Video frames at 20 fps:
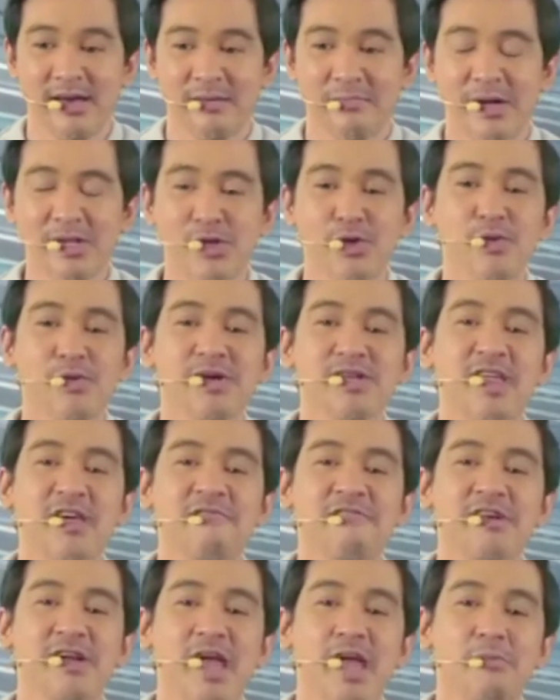but you were
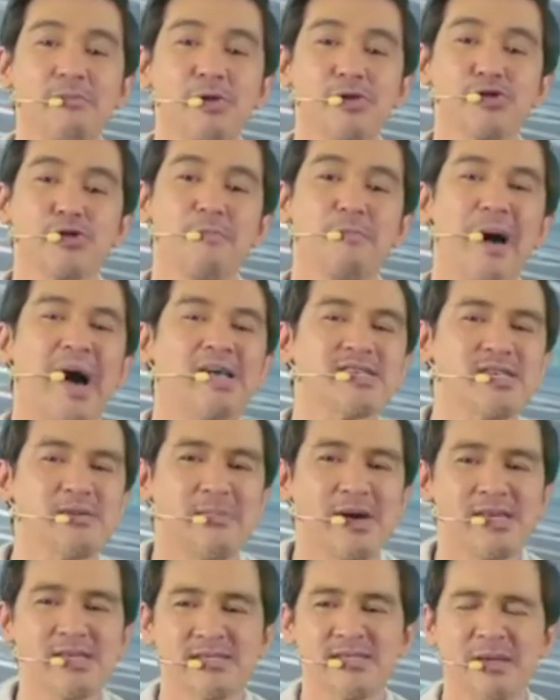never able to
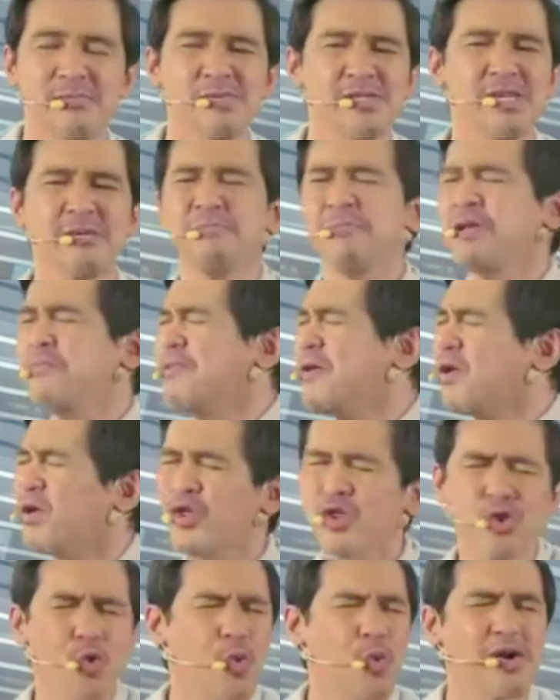maximize them simply
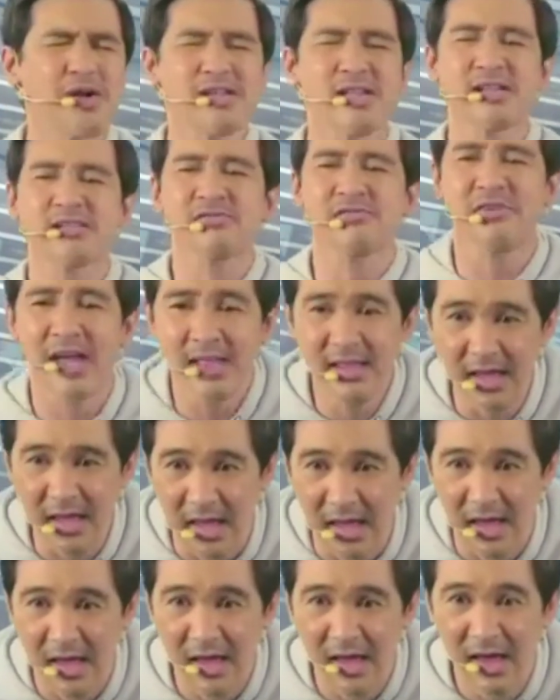because you were not ready